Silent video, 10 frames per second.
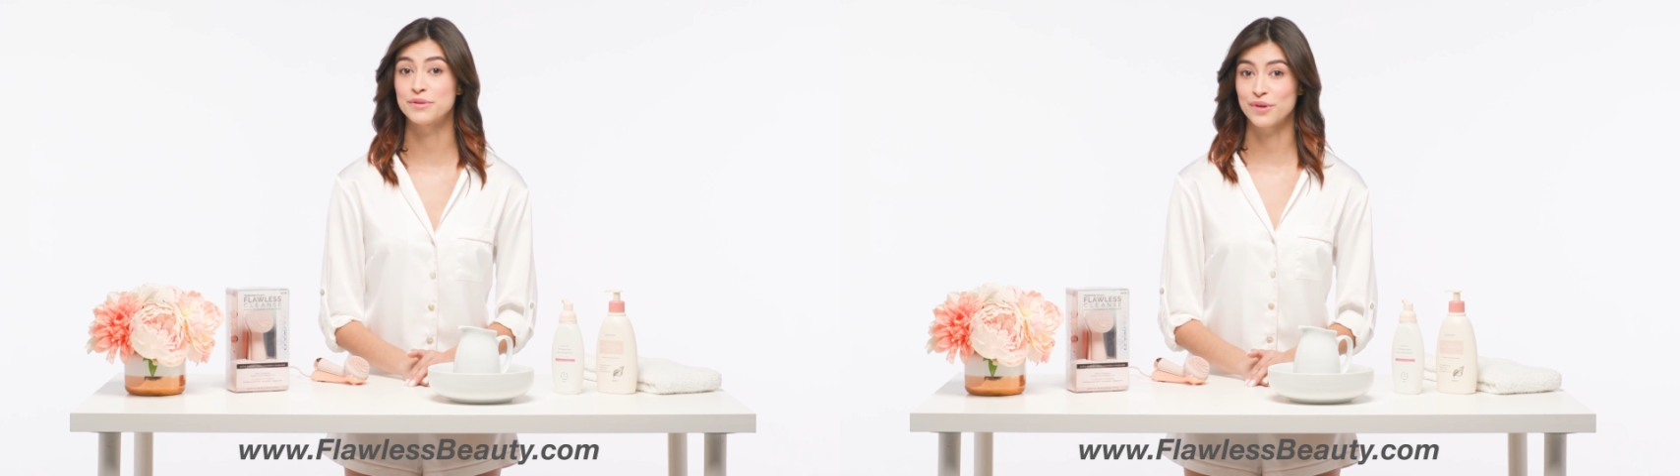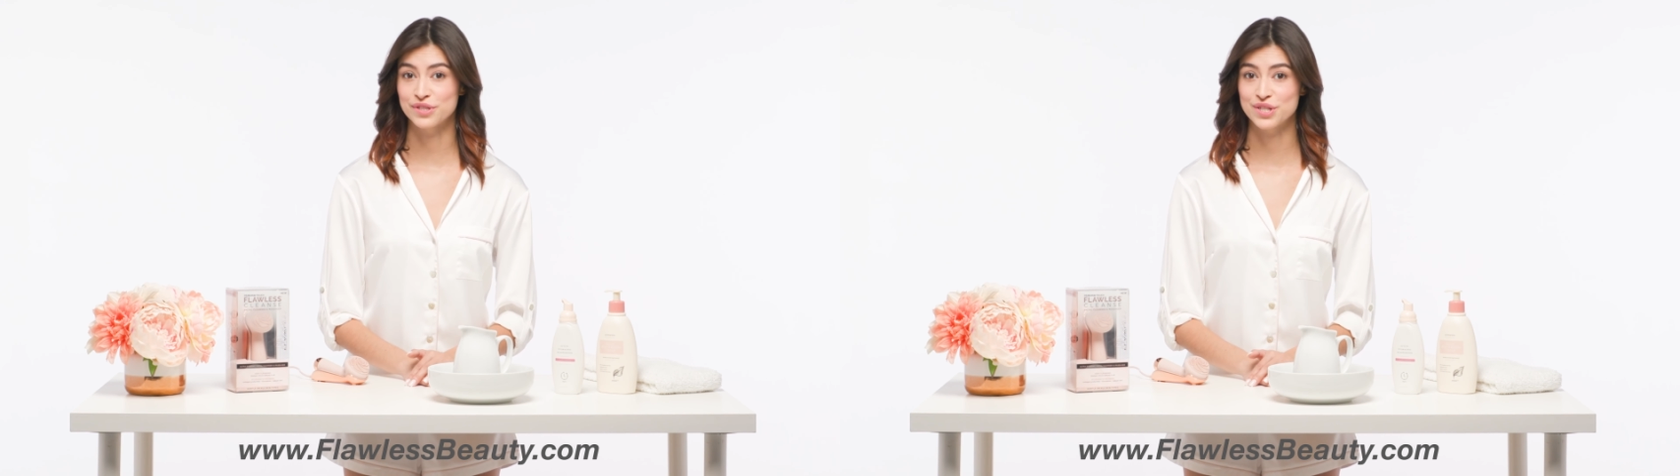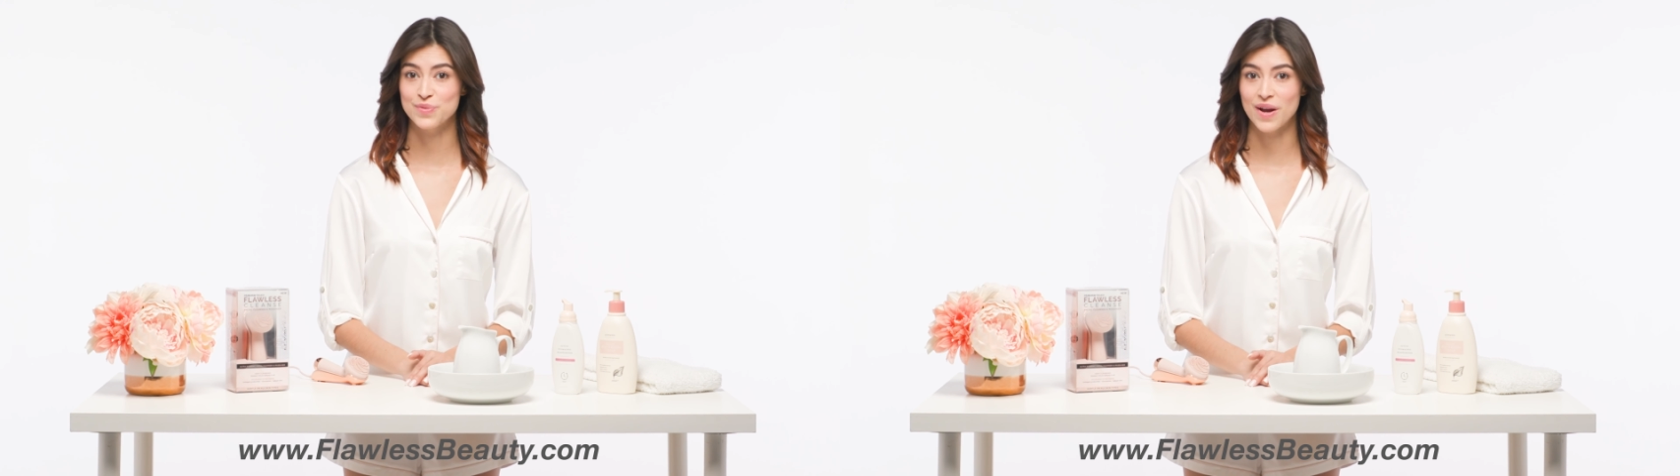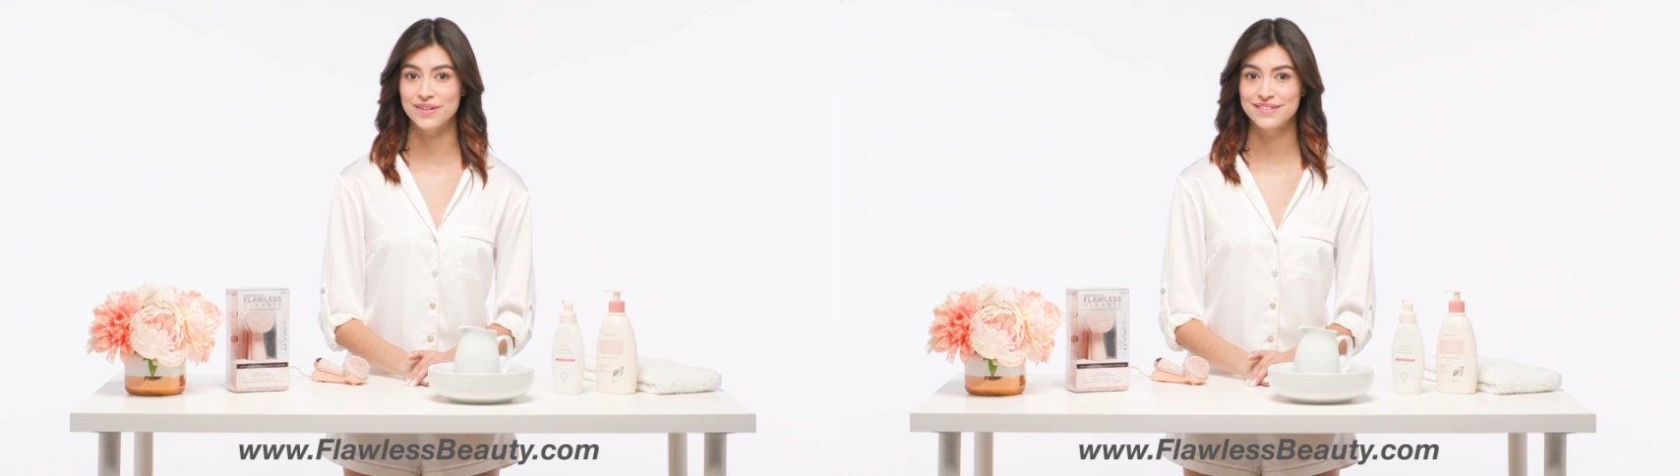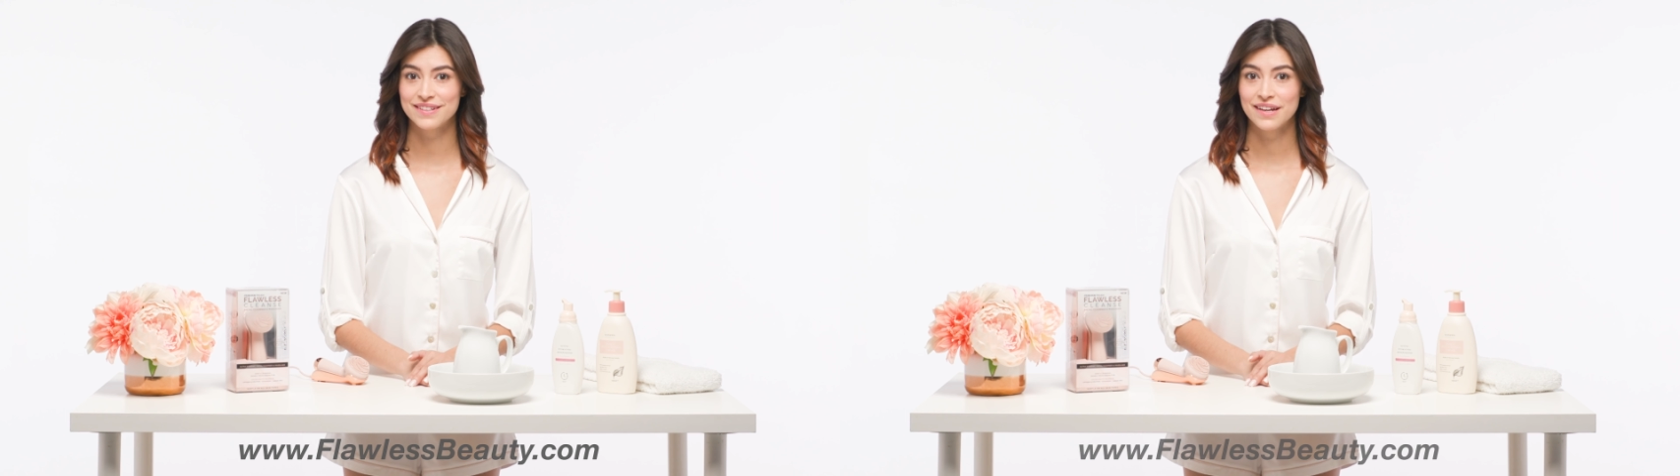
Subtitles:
to purchase one.